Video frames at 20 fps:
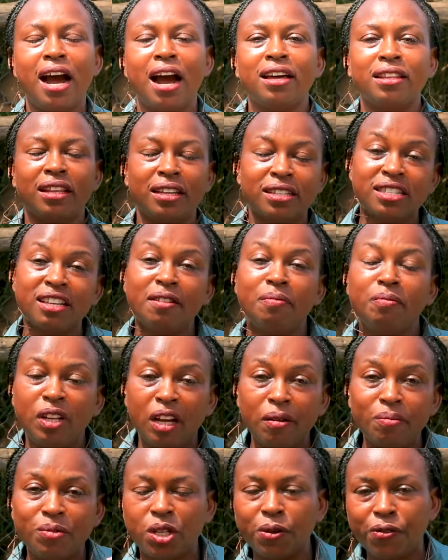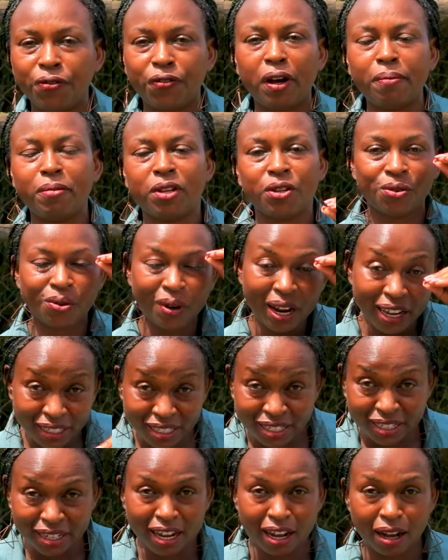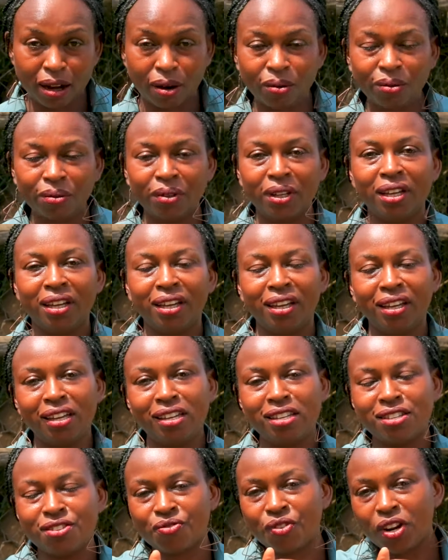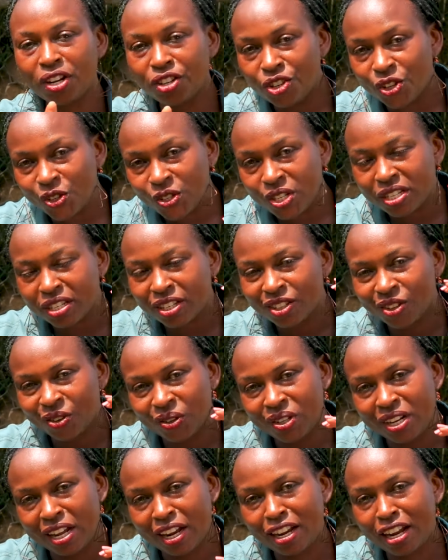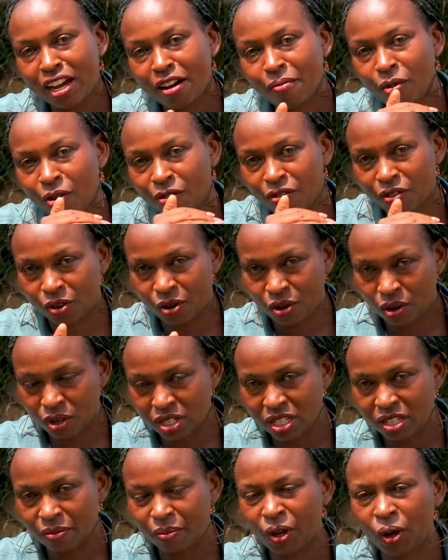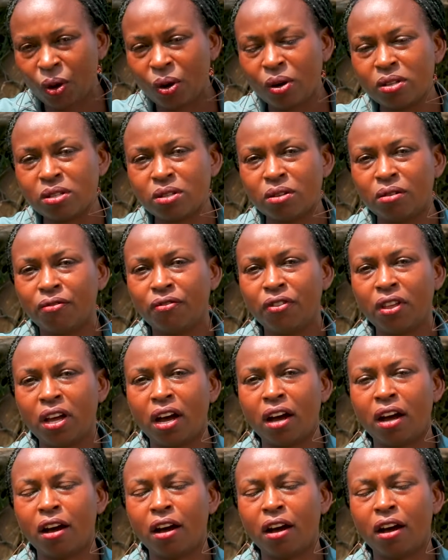at the same time sheep farming. Right now, he's reducing on the number of goats because of